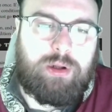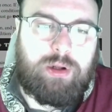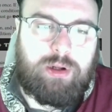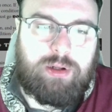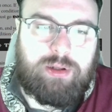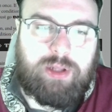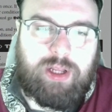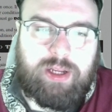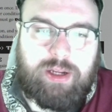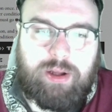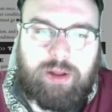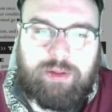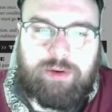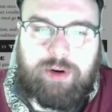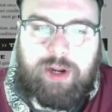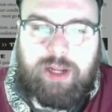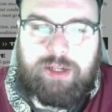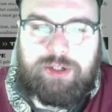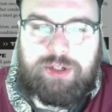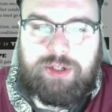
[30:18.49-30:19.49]
Unlike other
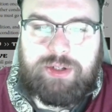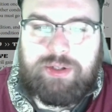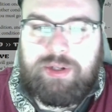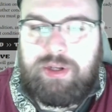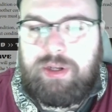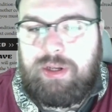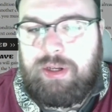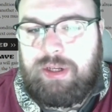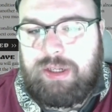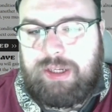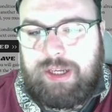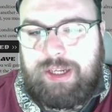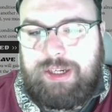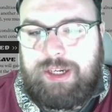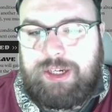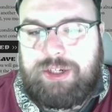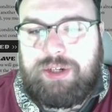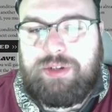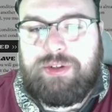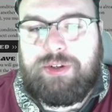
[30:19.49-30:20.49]
edges,
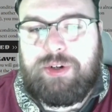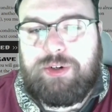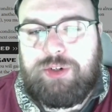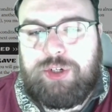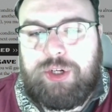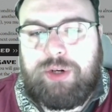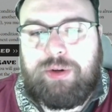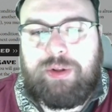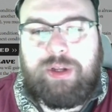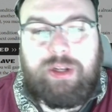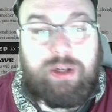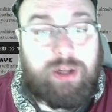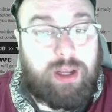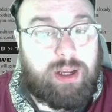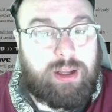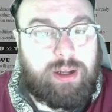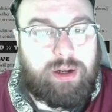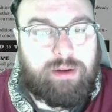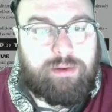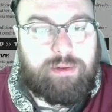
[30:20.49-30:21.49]
conditions are generally
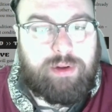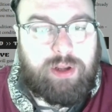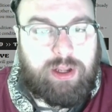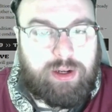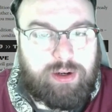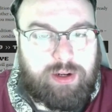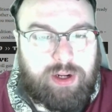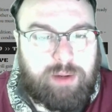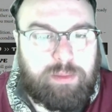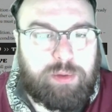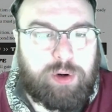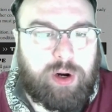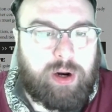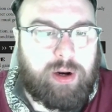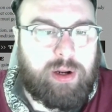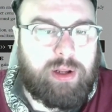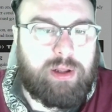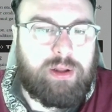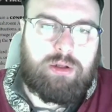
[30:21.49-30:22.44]
negative and temporary.